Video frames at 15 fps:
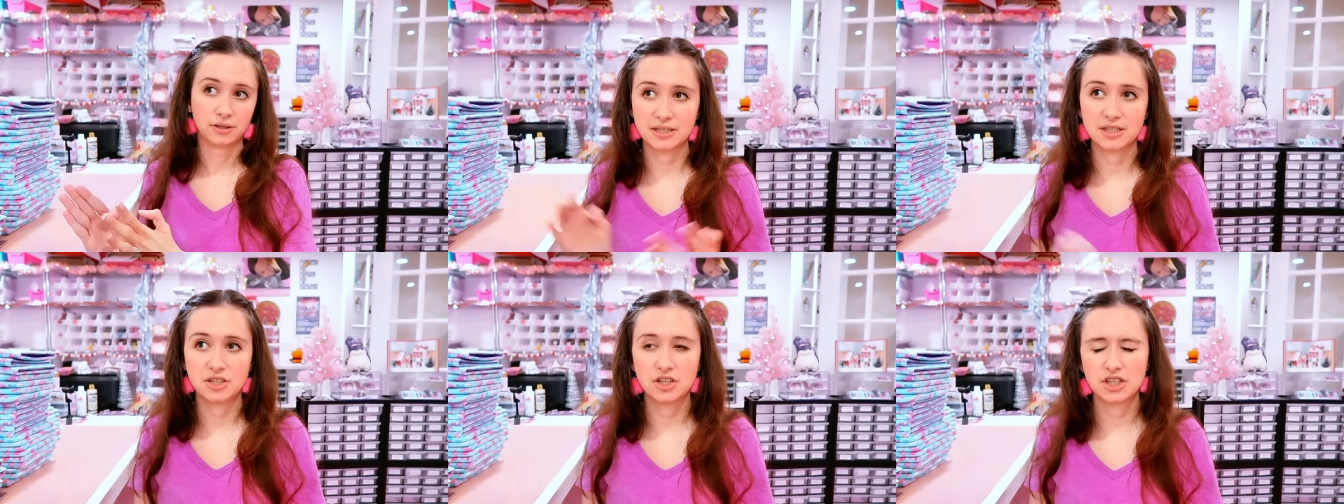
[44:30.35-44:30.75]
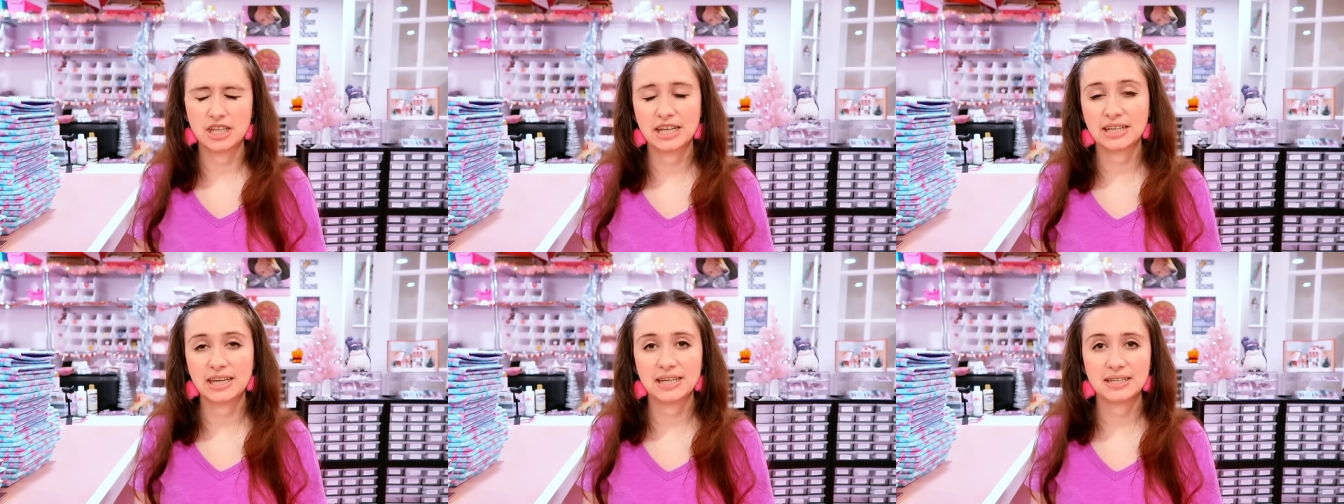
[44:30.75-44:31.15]
Because it's
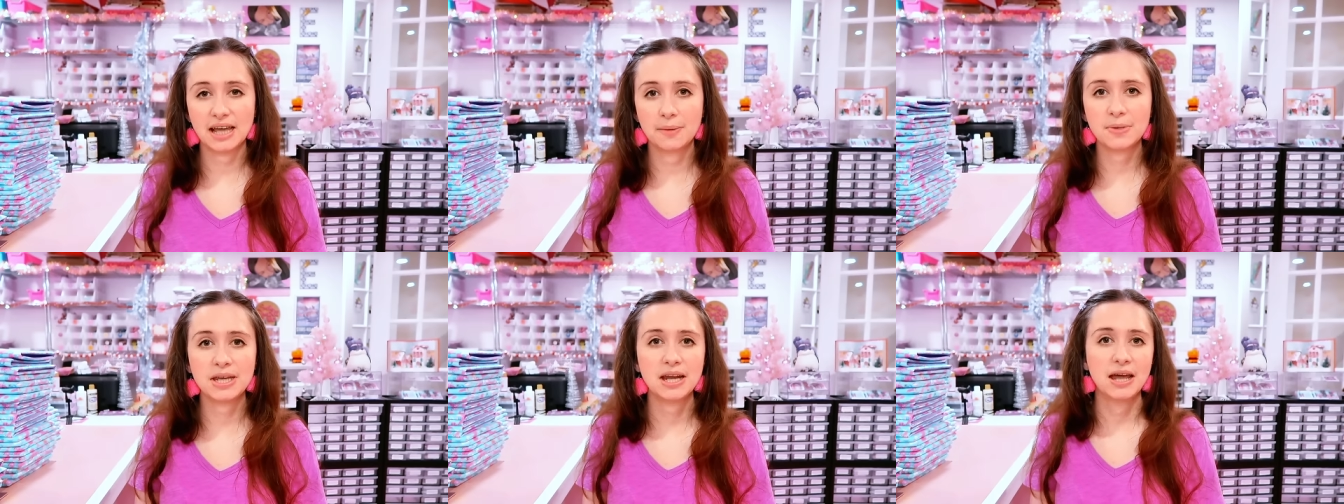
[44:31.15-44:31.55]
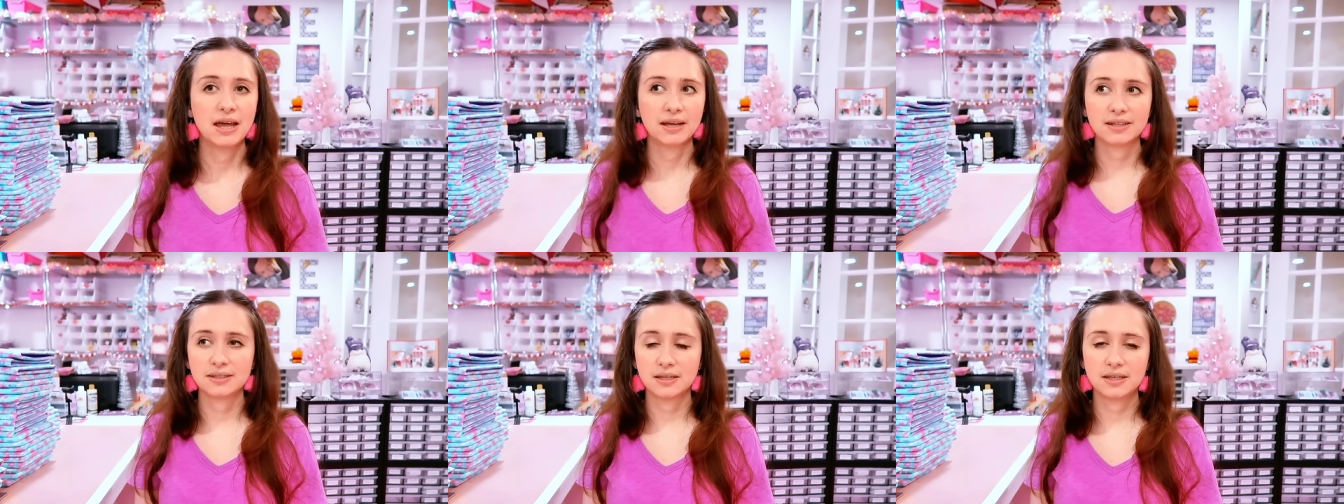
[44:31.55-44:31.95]
just, it gets, I mean,
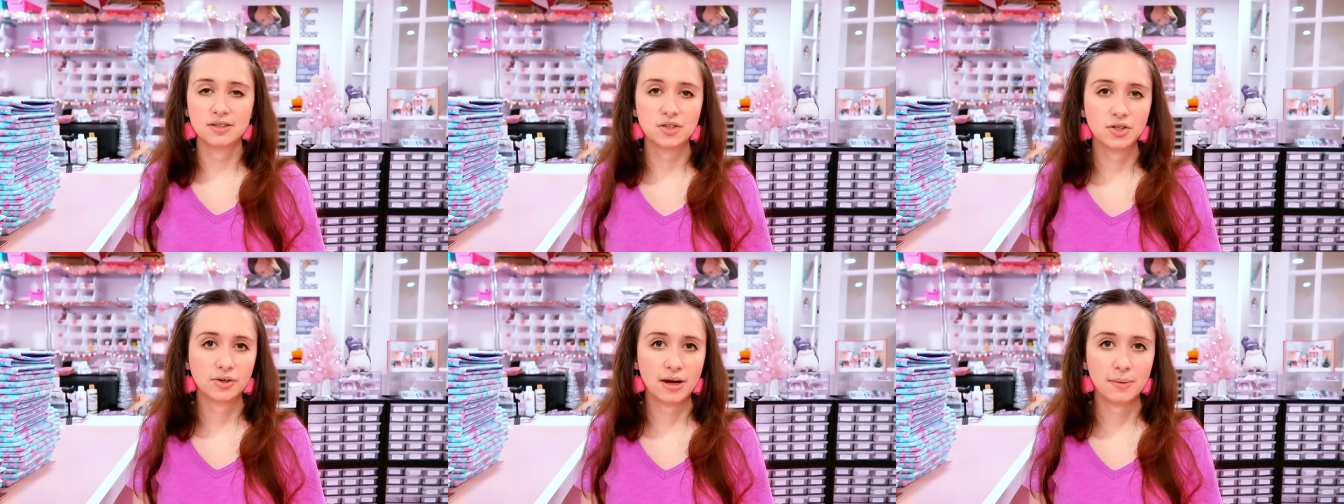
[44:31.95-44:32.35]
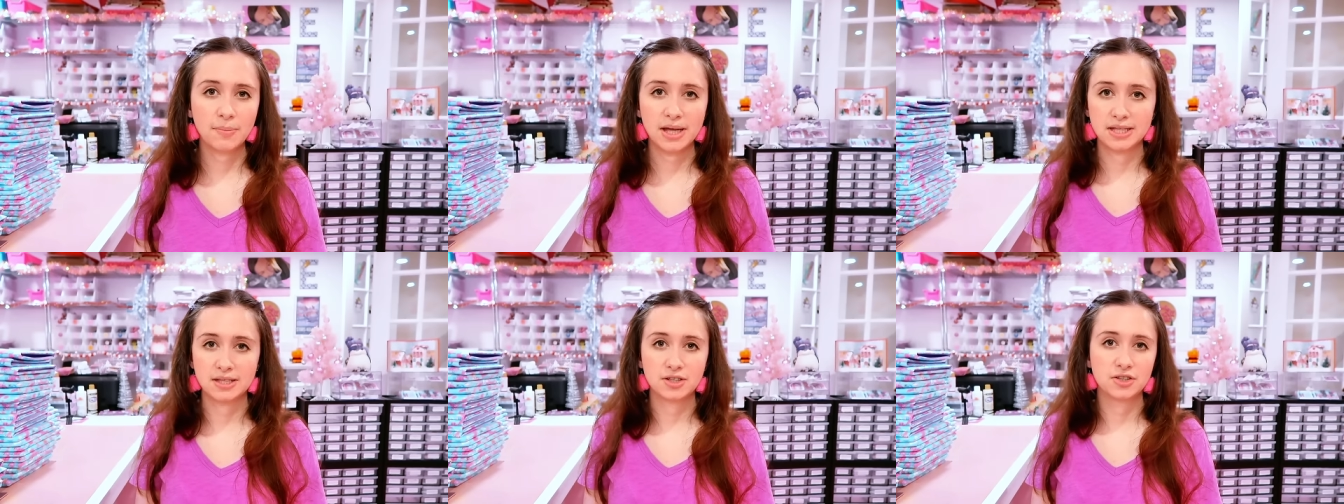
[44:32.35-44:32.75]
because
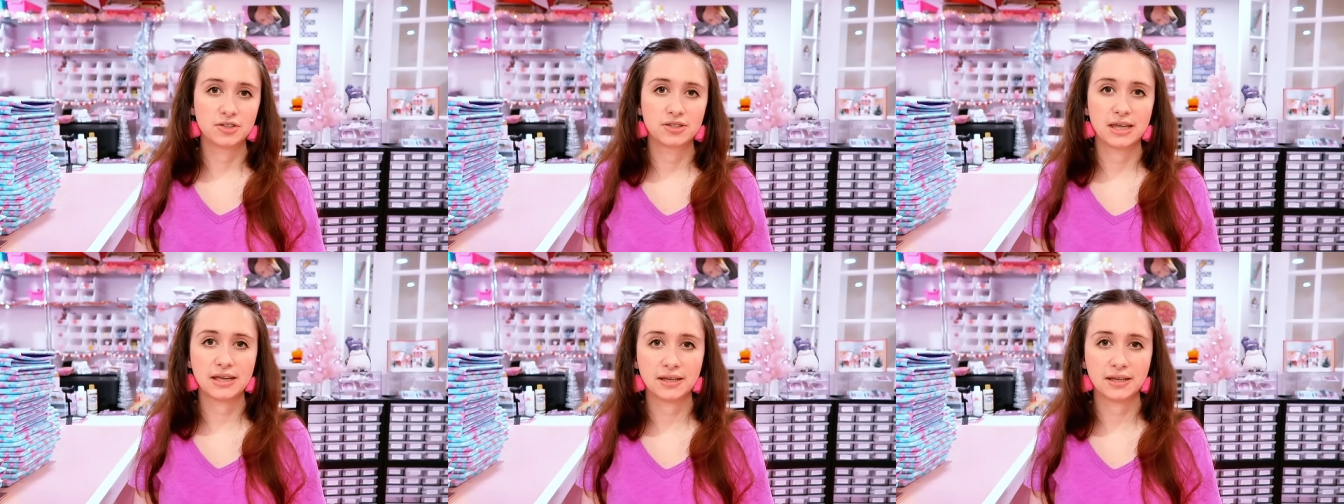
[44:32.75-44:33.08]
Instagram messages,